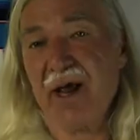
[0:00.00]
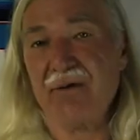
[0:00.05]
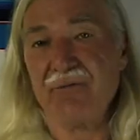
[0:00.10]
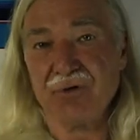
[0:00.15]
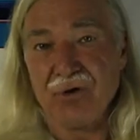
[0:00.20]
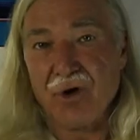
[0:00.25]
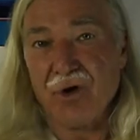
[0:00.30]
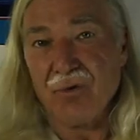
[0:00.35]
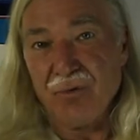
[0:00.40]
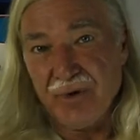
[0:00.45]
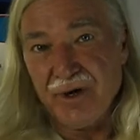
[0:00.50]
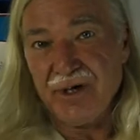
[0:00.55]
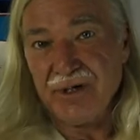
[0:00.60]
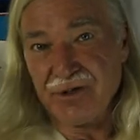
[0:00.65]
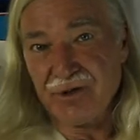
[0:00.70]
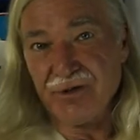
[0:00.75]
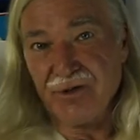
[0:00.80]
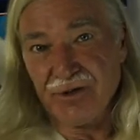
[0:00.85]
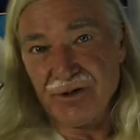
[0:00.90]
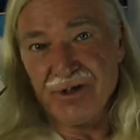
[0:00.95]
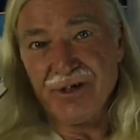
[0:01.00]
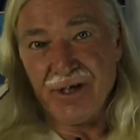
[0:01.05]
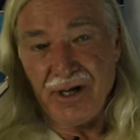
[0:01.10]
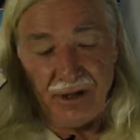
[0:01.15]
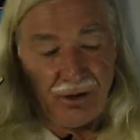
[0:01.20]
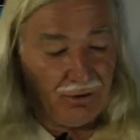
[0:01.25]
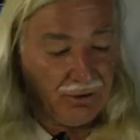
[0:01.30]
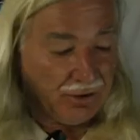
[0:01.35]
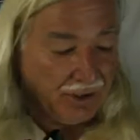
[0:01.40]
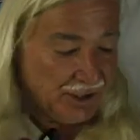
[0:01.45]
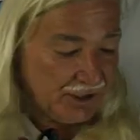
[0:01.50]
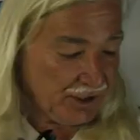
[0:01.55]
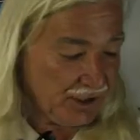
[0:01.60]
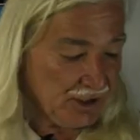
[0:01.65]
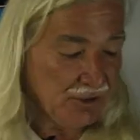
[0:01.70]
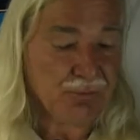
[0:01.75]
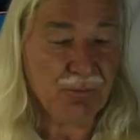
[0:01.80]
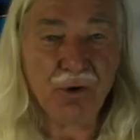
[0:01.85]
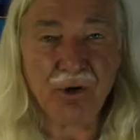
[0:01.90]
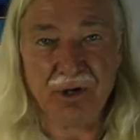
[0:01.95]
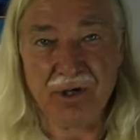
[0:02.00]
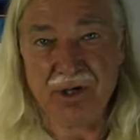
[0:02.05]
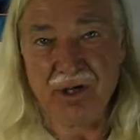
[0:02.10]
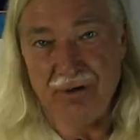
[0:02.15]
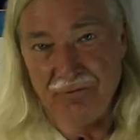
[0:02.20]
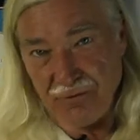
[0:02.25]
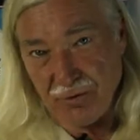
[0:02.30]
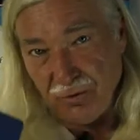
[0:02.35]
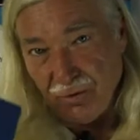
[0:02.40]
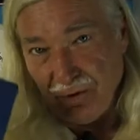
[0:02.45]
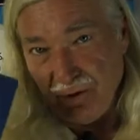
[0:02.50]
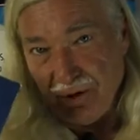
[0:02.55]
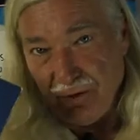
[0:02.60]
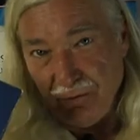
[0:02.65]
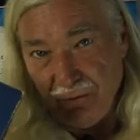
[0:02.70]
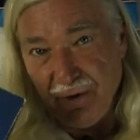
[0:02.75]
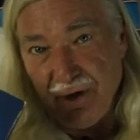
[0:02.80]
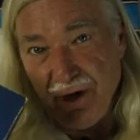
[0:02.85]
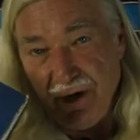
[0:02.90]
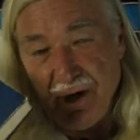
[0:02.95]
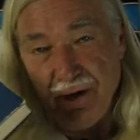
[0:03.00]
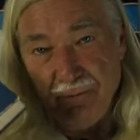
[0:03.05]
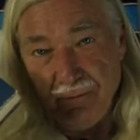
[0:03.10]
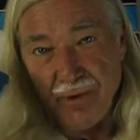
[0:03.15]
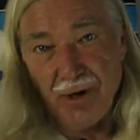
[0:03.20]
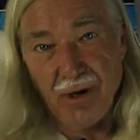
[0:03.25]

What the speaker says: have to go research it. I don't like this book enough to really read it.